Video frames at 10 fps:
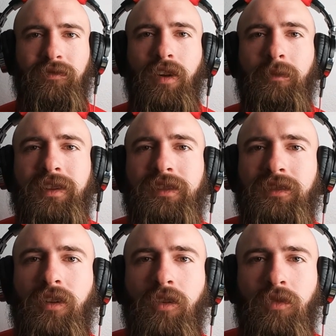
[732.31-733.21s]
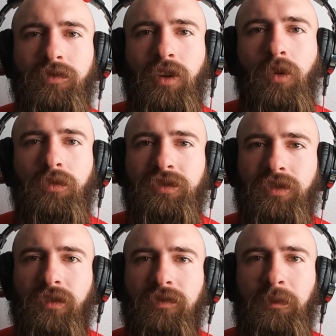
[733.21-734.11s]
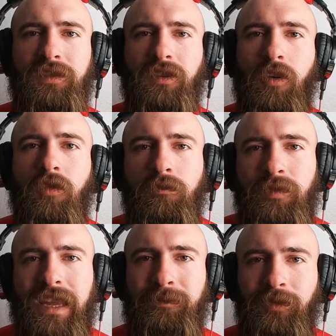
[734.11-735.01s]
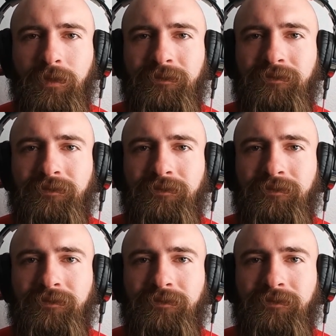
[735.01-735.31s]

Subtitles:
from his own culture, from his own people.